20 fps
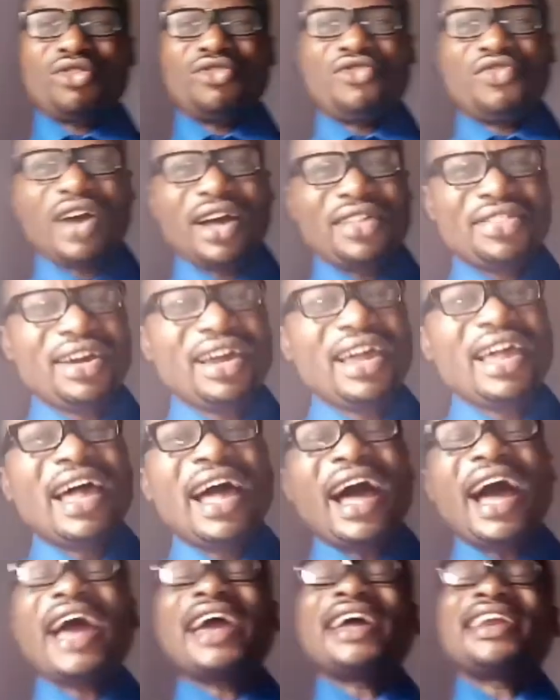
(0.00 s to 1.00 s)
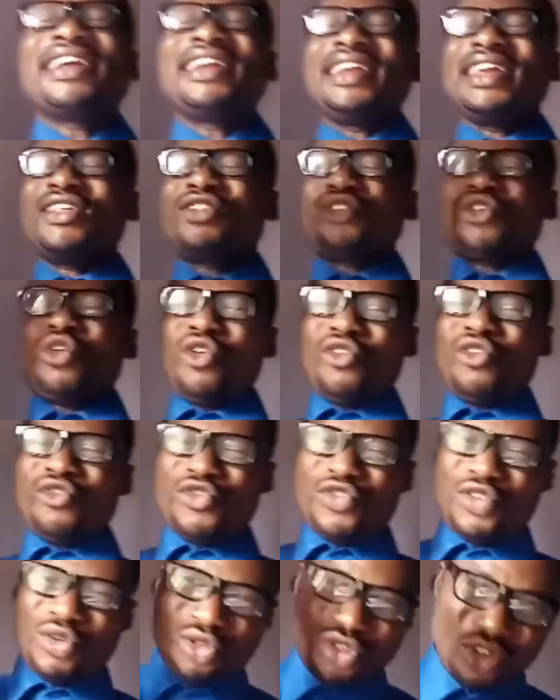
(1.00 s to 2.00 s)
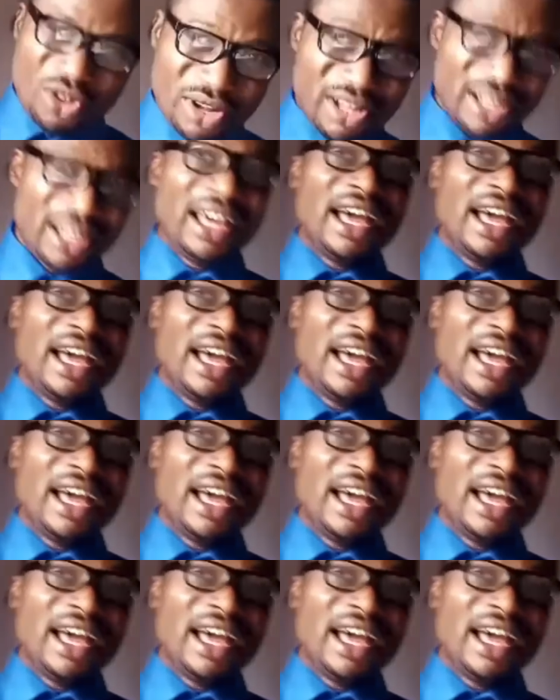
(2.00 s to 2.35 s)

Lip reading: Father, I release confusion